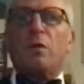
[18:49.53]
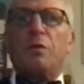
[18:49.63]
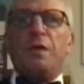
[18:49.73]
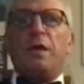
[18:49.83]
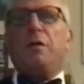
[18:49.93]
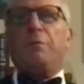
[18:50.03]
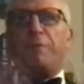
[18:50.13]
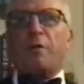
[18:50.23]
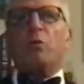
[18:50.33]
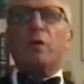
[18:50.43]
the
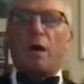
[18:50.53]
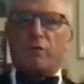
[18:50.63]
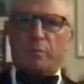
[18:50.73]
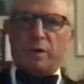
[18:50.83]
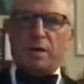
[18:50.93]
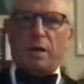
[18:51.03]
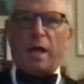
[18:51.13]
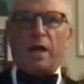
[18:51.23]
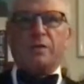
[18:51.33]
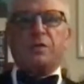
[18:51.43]
federal government
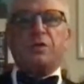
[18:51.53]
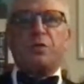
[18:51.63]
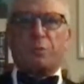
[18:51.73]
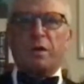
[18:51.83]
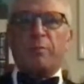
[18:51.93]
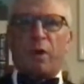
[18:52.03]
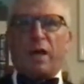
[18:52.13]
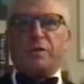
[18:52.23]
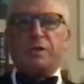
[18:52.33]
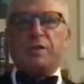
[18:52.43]
has 3
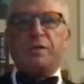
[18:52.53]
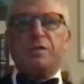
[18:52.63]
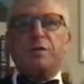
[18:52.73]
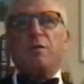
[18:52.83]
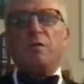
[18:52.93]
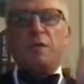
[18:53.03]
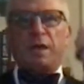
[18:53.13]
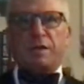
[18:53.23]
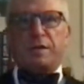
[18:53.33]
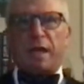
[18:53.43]
branches: the
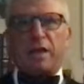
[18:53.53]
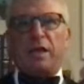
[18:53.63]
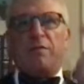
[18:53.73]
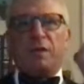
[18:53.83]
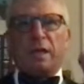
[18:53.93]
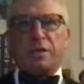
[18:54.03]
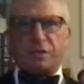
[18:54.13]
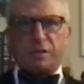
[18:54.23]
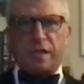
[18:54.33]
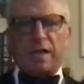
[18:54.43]
executive, the
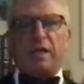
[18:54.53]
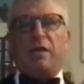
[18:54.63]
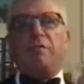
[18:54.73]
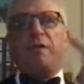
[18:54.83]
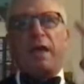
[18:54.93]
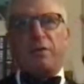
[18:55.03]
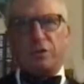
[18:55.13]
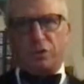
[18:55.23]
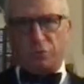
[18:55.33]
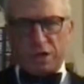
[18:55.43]
legislative, and the
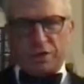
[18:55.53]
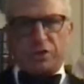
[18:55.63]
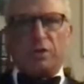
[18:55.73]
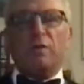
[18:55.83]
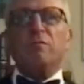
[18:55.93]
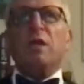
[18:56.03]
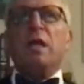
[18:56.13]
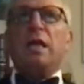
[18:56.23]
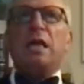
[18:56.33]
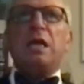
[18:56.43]
judicial.
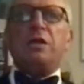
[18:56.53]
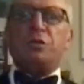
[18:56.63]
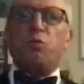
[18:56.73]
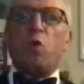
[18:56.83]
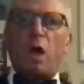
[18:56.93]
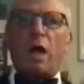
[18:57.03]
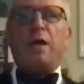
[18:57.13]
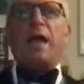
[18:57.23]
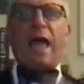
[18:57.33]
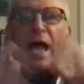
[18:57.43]
Each
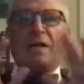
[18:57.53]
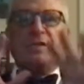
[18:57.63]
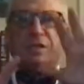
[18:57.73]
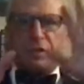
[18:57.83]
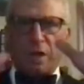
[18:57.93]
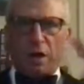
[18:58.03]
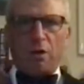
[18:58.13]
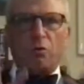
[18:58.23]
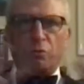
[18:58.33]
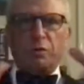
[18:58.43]
one has its
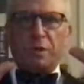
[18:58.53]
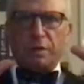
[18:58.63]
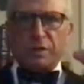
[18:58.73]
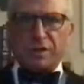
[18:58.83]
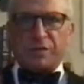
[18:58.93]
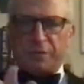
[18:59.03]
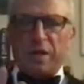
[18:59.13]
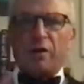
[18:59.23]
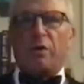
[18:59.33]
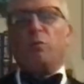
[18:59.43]
own
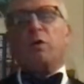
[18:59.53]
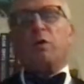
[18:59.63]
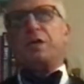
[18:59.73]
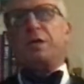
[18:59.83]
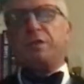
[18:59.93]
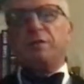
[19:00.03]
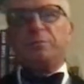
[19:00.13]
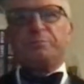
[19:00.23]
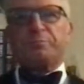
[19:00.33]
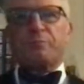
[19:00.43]
sphere in which it
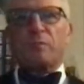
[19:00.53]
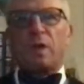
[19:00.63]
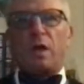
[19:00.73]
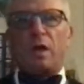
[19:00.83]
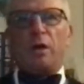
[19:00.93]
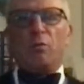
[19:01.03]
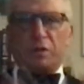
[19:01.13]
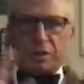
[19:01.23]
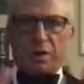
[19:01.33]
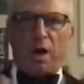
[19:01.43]

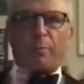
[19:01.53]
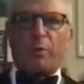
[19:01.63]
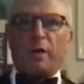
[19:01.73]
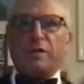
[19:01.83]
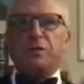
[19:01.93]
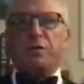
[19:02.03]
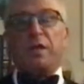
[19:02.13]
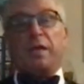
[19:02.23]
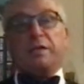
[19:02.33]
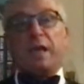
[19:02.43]
operates. So
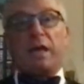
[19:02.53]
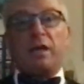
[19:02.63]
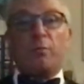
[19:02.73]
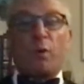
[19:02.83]
the executive